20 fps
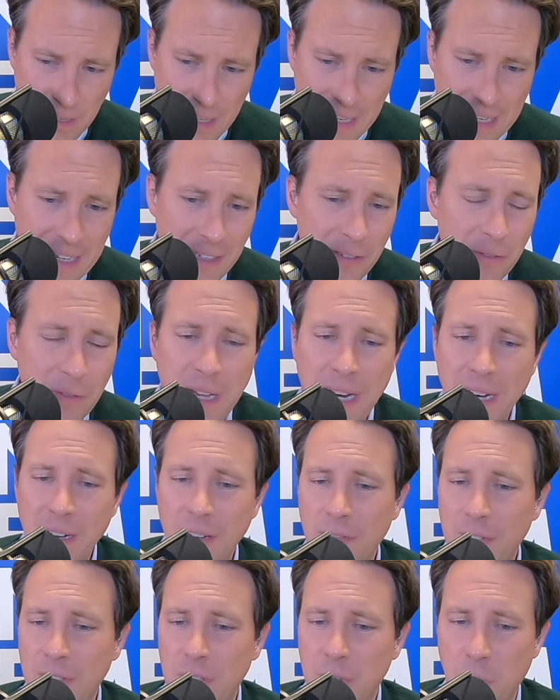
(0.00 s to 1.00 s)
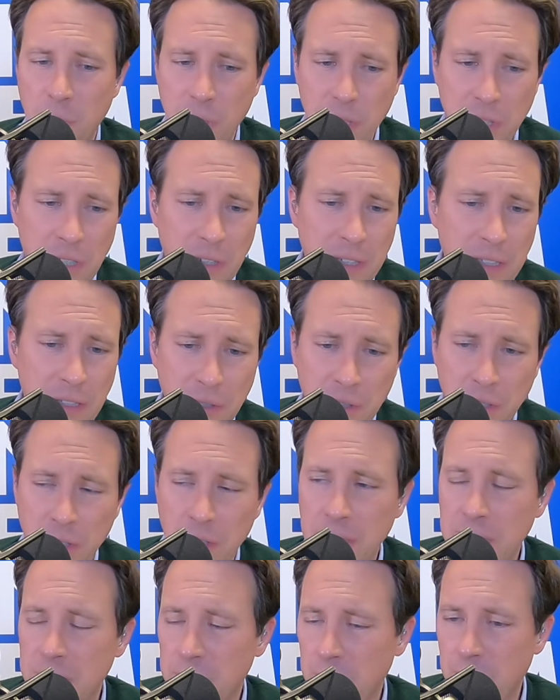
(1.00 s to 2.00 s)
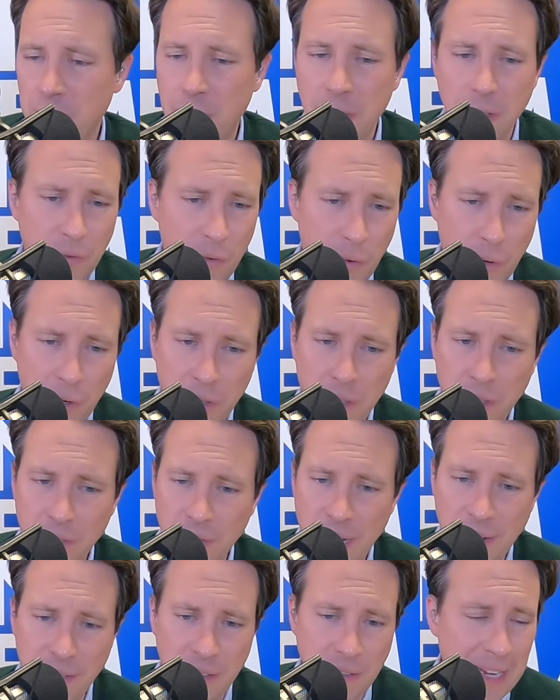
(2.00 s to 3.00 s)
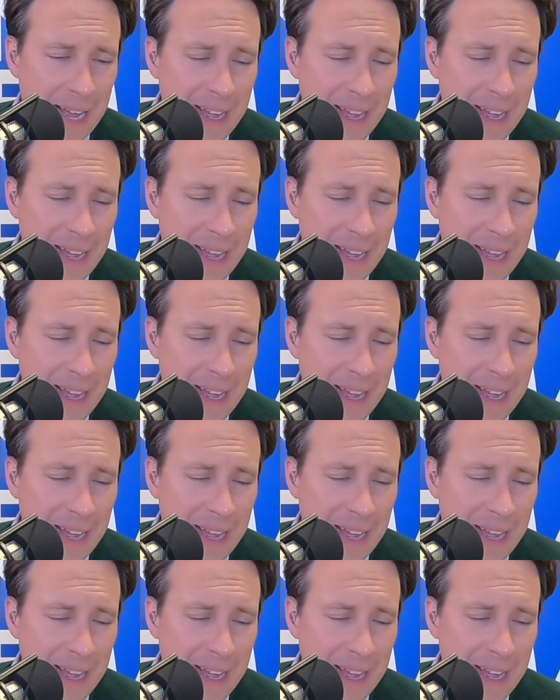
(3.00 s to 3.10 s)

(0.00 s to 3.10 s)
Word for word: And I don't care if it's one degree, two degrees, three degrees, four degrees, five degrees.